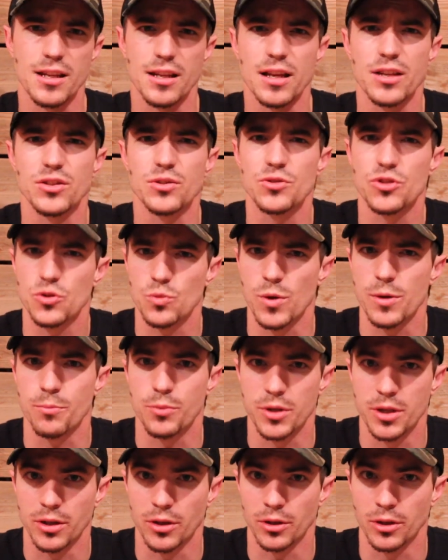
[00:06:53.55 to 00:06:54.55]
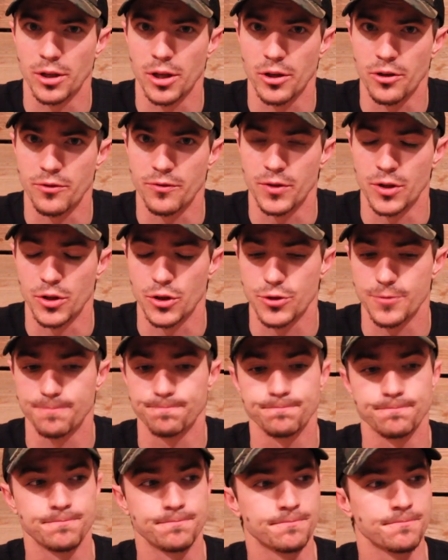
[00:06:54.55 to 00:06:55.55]
Nice and sweet, particularly on the finish.
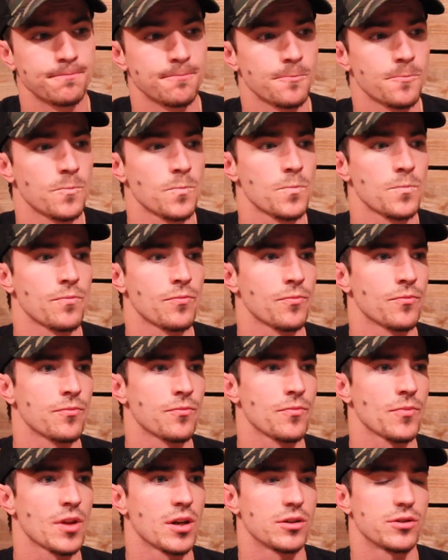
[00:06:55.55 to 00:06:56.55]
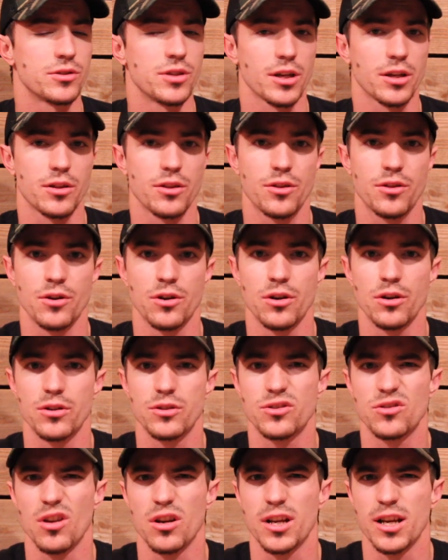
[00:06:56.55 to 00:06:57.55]
Second
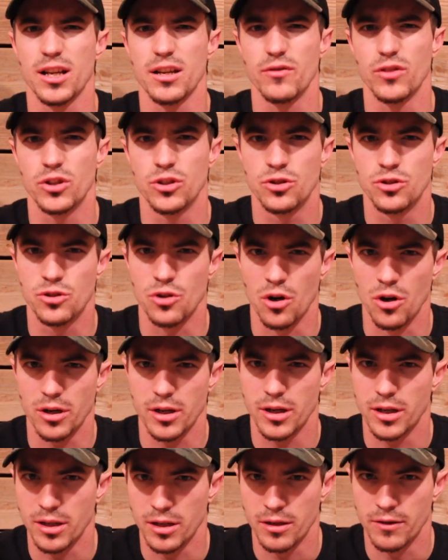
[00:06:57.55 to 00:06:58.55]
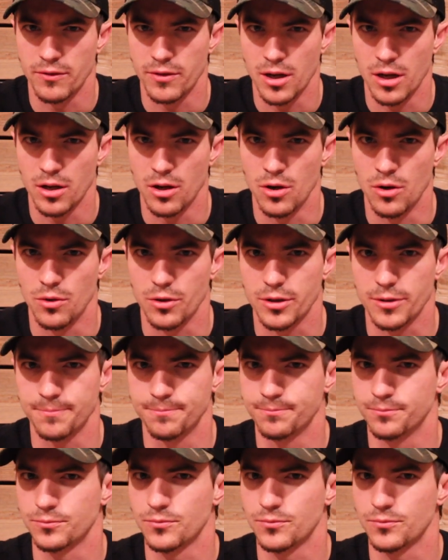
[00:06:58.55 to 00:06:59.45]
third saw kind of a darkening of that oak.